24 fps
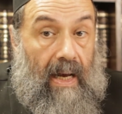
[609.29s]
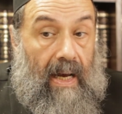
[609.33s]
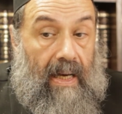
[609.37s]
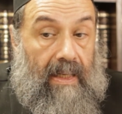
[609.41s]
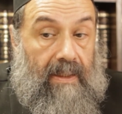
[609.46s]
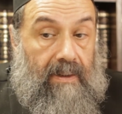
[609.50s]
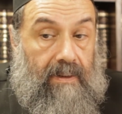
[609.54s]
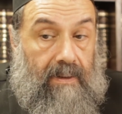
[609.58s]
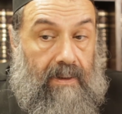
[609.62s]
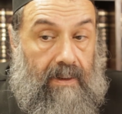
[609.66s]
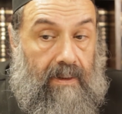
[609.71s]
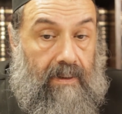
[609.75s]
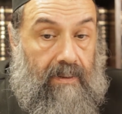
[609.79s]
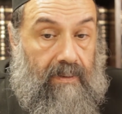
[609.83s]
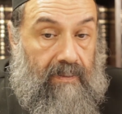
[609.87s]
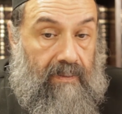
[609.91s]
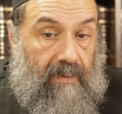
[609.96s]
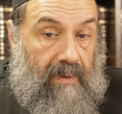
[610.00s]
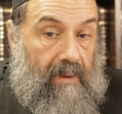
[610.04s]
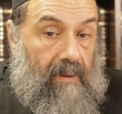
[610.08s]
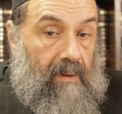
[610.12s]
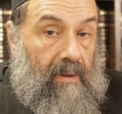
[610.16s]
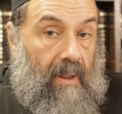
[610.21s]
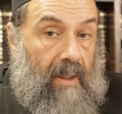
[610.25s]
I didn't
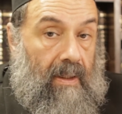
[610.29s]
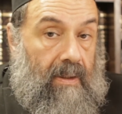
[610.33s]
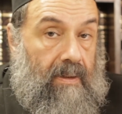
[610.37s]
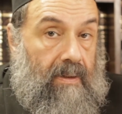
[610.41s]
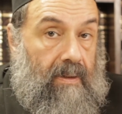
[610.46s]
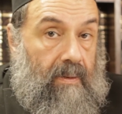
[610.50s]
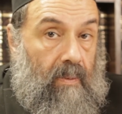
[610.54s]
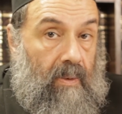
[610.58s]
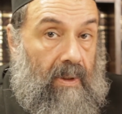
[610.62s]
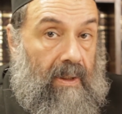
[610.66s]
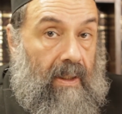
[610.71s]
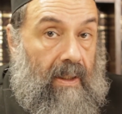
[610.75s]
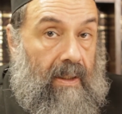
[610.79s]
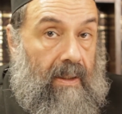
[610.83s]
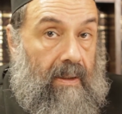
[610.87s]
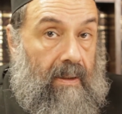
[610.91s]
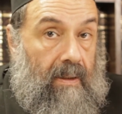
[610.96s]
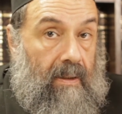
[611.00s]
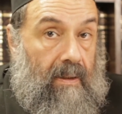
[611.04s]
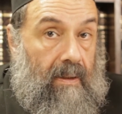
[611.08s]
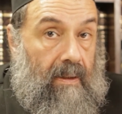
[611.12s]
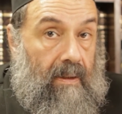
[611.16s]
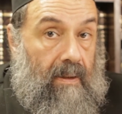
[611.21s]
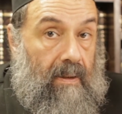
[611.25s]
realize when I
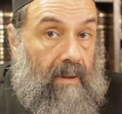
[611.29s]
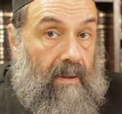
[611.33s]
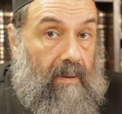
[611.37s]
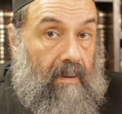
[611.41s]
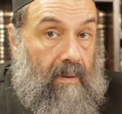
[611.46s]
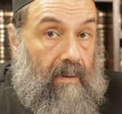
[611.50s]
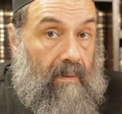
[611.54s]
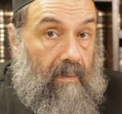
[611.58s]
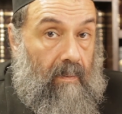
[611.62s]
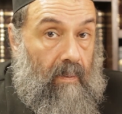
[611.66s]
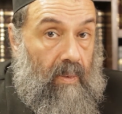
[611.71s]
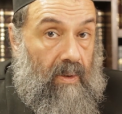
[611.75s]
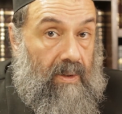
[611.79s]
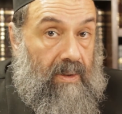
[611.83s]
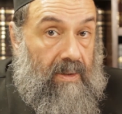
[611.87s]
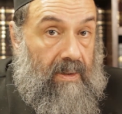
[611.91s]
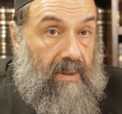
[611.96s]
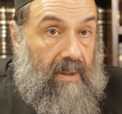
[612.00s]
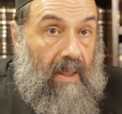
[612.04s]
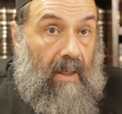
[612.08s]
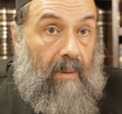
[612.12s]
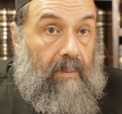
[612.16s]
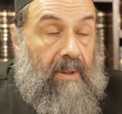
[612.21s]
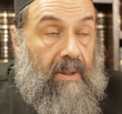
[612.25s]
was
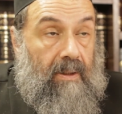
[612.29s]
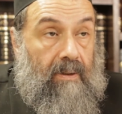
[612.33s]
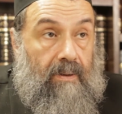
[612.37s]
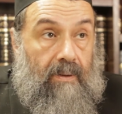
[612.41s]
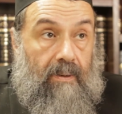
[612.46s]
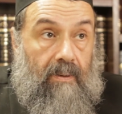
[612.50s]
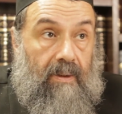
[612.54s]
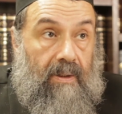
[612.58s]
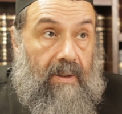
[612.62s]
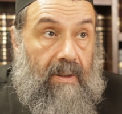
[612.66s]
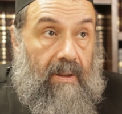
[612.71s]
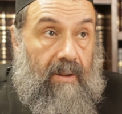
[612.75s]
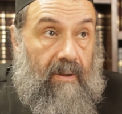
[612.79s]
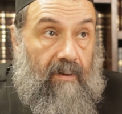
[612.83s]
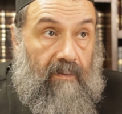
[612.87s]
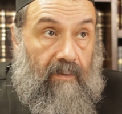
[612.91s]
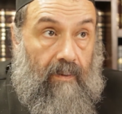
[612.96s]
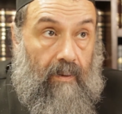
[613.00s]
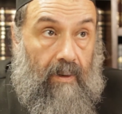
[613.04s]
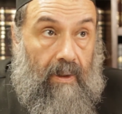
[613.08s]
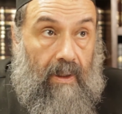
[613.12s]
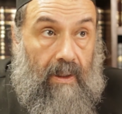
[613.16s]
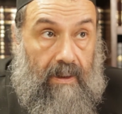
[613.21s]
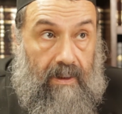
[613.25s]
coming to Kiev
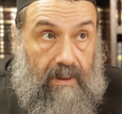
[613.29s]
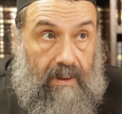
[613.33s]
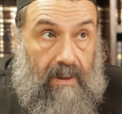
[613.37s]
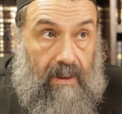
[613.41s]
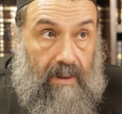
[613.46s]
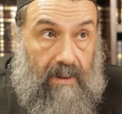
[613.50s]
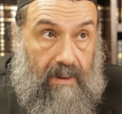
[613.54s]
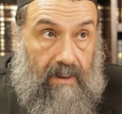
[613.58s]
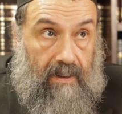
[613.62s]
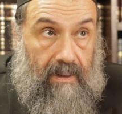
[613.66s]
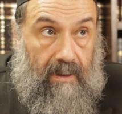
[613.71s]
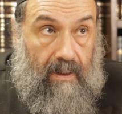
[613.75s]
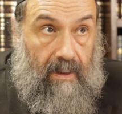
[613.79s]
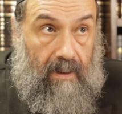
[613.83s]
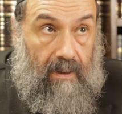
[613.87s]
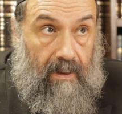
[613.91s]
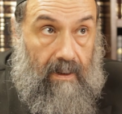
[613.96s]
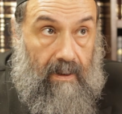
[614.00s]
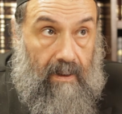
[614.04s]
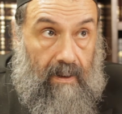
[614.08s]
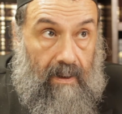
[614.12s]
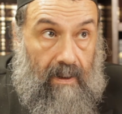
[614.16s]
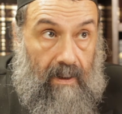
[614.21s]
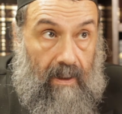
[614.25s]
or Odessa,
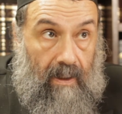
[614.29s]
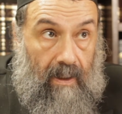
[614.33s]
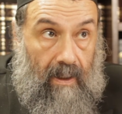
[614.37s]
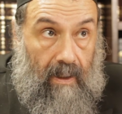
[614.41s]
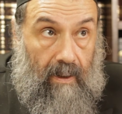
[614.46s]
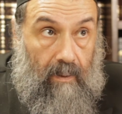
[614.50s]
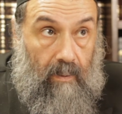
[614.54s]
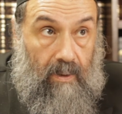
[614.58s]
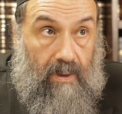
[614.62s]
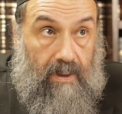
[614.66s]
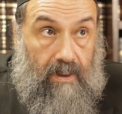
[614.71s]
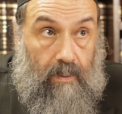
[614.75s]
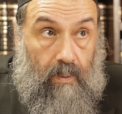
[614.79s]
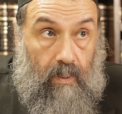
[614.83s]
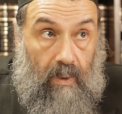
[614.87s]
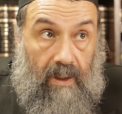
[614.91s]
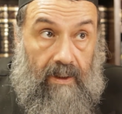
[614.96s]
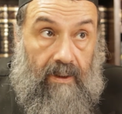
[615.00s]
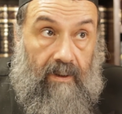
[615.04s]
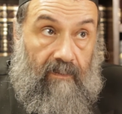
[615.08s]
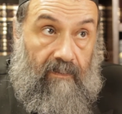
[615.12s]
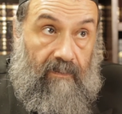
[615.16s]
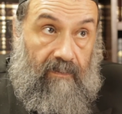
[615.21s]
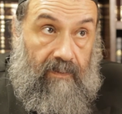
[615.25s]
I was
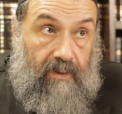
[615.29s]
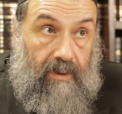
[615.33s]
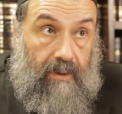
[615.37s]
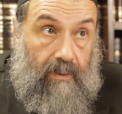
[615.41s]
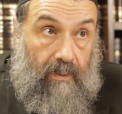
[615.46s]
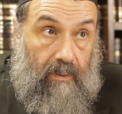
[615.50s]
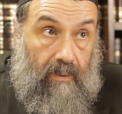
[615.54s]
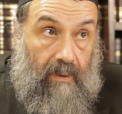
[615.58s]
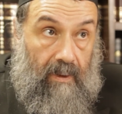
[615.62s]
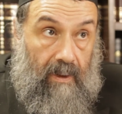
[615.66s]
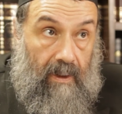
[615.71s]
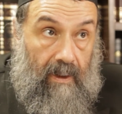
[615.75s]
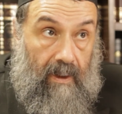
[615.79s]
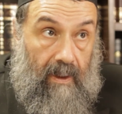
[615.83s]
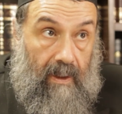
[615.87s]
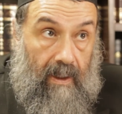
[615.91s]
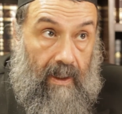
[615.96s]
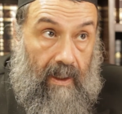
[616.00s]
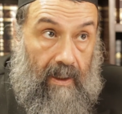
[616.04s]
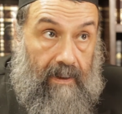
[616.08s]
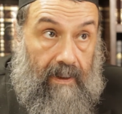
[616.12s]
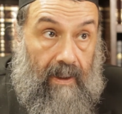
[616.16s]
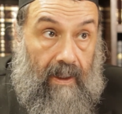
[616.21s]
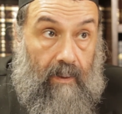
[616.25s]
one of few,
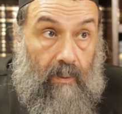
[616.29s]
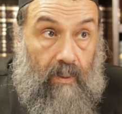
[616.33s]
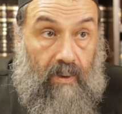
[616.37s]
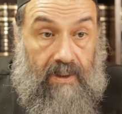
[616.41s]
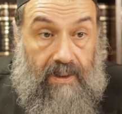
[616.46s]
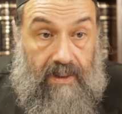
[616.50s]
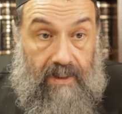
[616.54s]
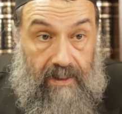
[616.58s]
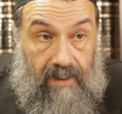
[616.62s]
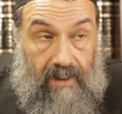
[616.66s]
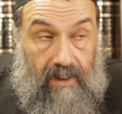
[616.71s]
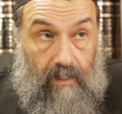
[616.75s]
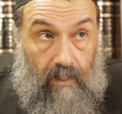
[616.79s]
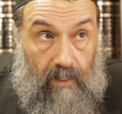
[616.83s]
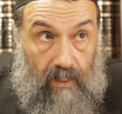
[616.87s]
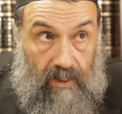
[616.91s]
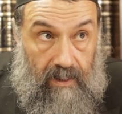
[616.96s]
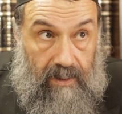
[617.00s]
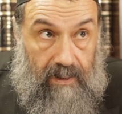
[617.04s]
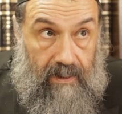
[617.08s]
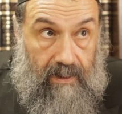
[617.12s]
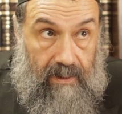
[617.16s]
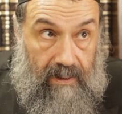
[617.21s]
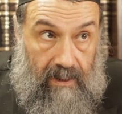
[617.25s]
and I was the
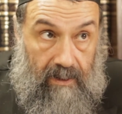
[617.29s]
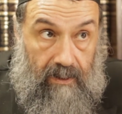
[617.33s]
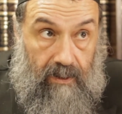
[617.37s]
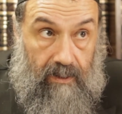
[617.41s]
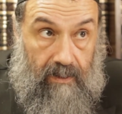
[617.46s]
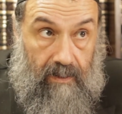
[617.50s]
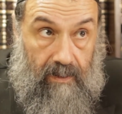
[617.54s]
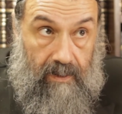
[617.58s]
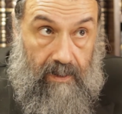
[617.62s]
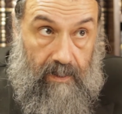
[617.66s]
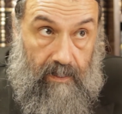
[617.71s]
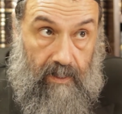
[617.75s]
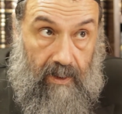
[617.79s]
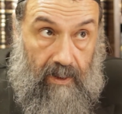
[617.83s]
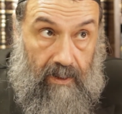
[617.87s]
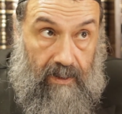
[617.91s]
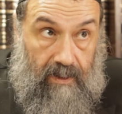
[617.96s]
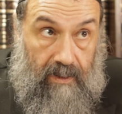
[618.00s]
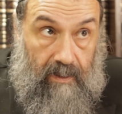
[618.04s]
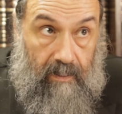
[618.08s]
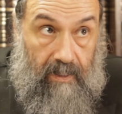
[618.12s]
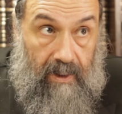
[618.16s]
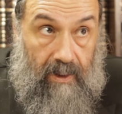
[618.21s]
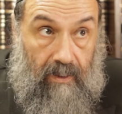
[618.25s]
most dangerous
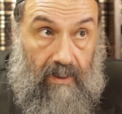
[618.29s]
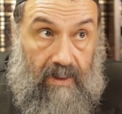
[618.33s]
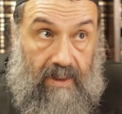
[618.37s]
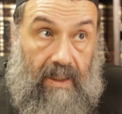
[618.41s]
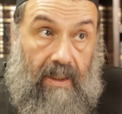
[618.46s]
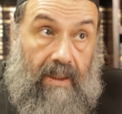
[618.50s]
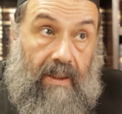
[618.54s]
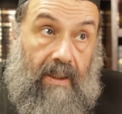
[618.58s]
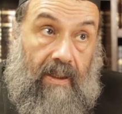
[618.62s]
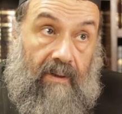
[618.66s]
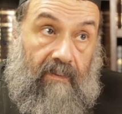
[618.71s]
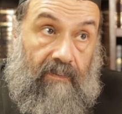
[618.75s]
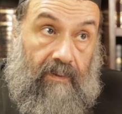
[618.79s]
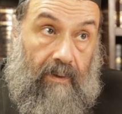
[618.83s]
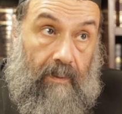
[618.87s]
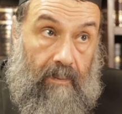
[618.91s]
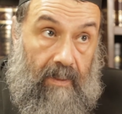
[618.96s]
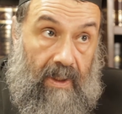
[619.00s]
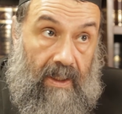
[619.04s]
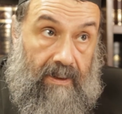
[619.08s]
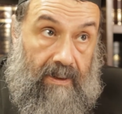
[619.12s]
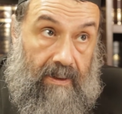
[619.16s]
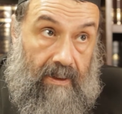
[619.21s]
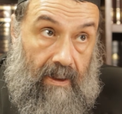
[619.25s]
person because I came from
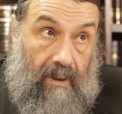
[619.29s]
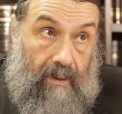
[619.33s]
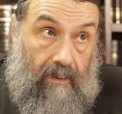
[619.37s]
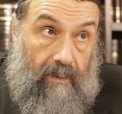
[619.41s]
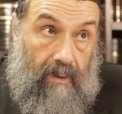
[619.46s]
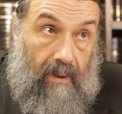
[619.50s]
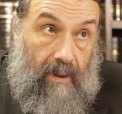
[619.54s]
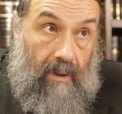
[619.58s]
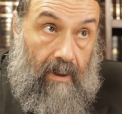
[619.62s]
Moscow.